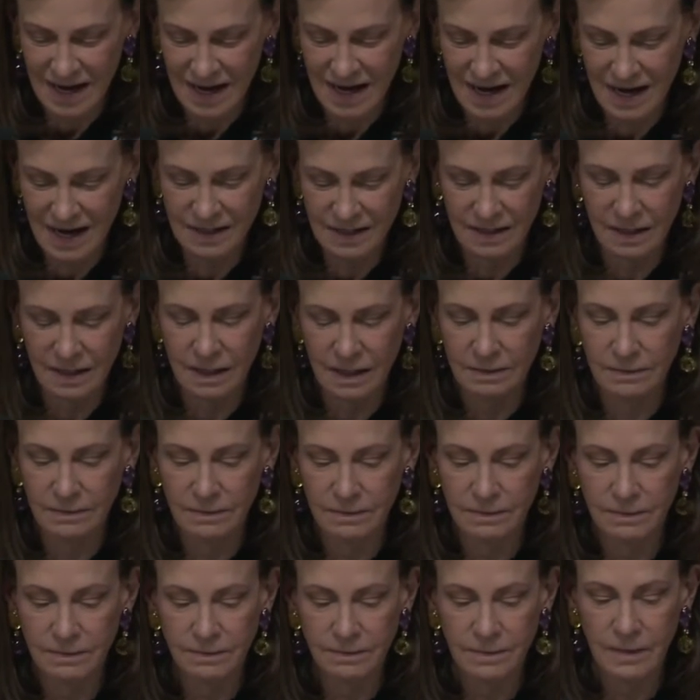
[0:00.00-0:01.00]
And uh,
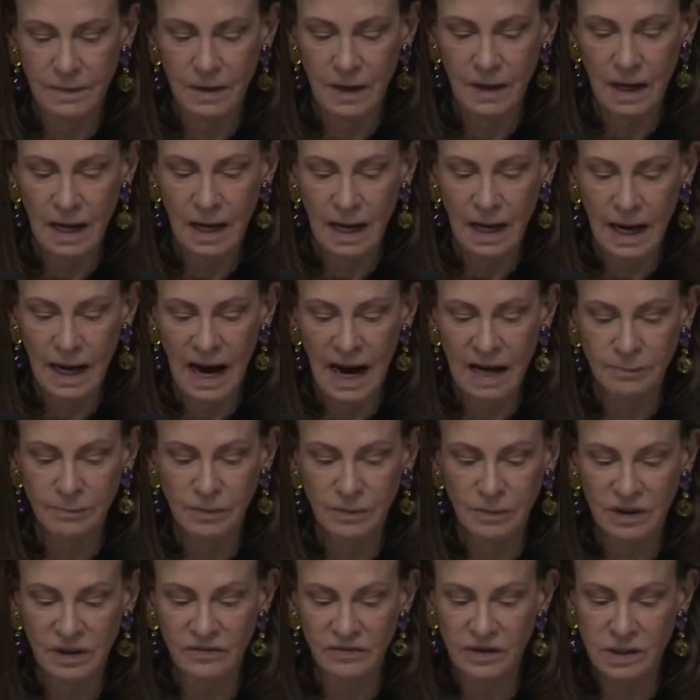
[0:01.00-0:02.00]
I
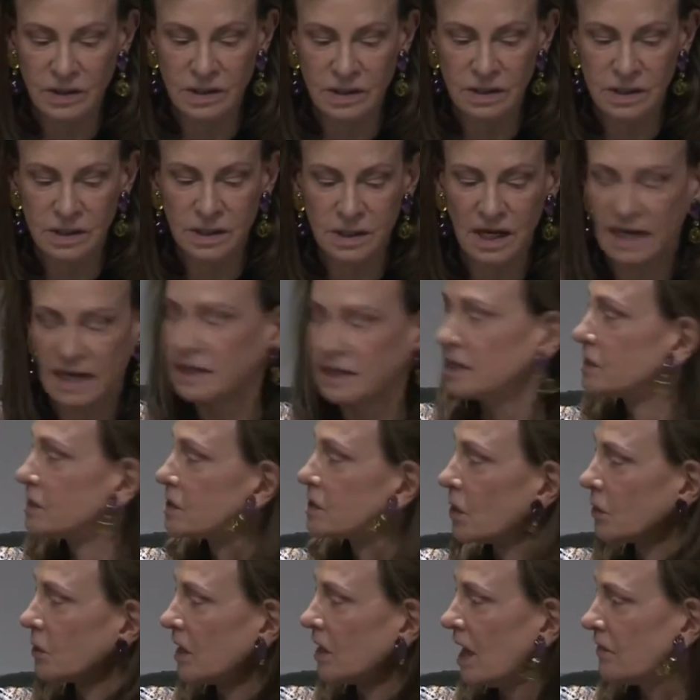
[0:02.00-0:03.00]
believe the
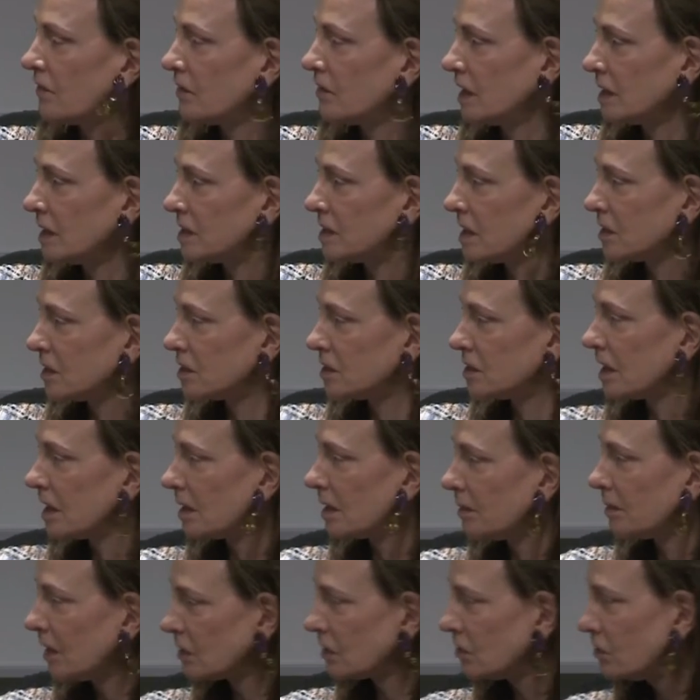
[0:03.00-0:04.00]
Chinese don't have any such
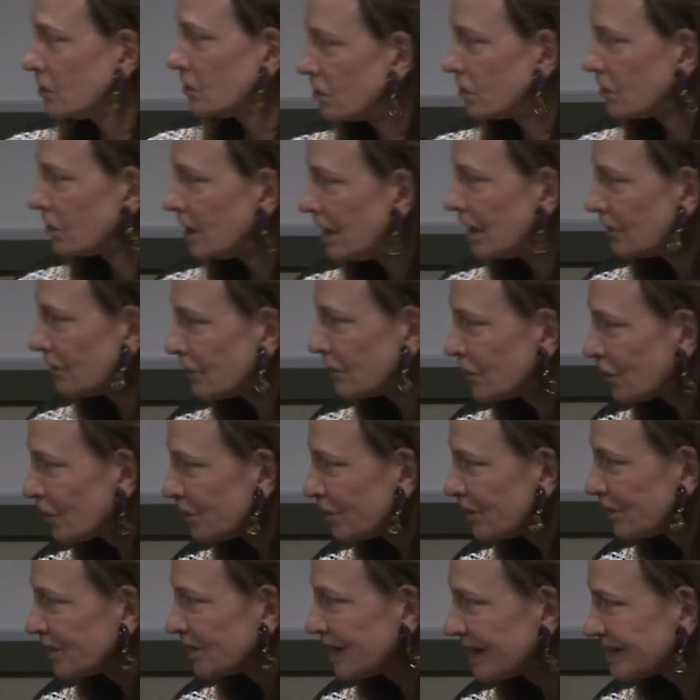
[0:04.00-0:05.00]
thing about two
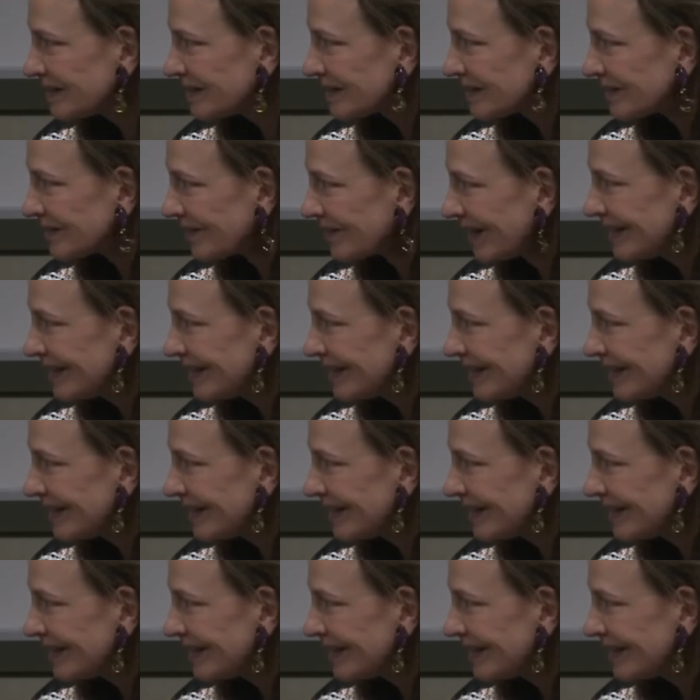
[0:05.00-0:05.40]
interpretations,